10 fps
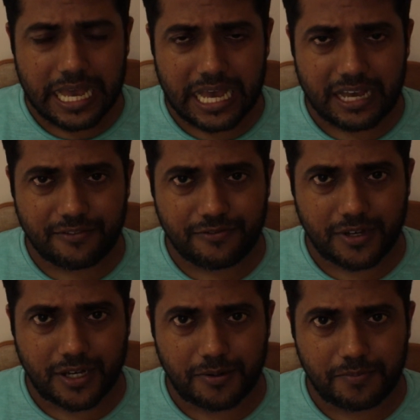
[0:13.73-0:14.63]
have
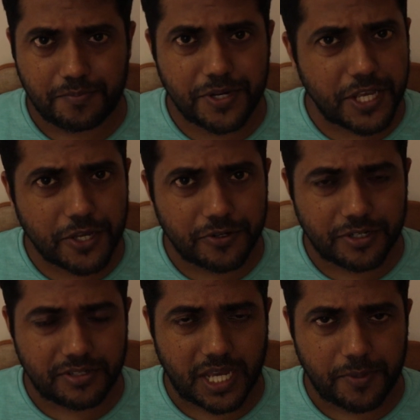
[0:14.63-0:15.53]
a pretty
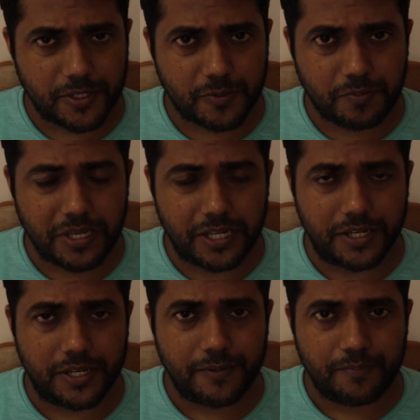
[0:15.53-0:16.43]
good typing speed